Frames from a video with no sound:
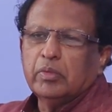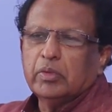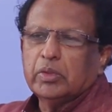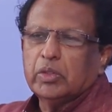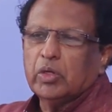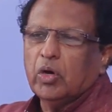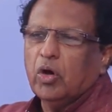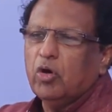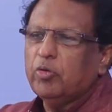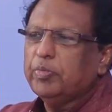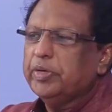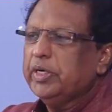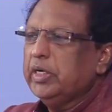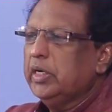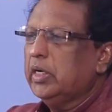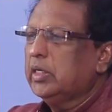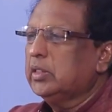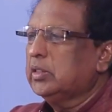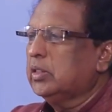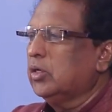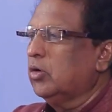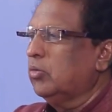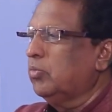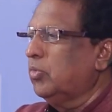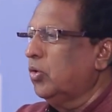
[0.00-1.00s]
So how many
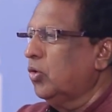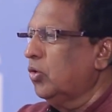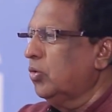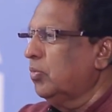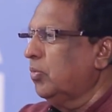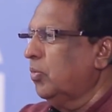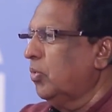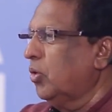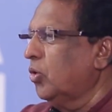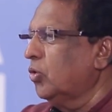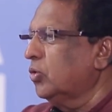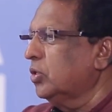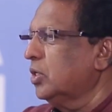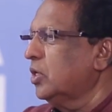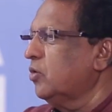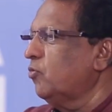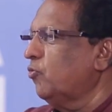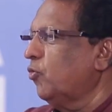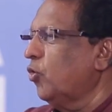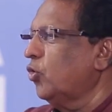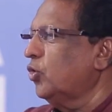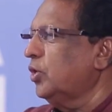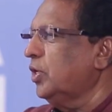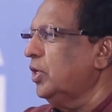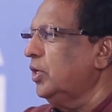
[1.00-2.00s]
years now? More, more than
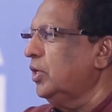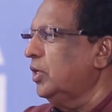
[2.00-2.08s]
40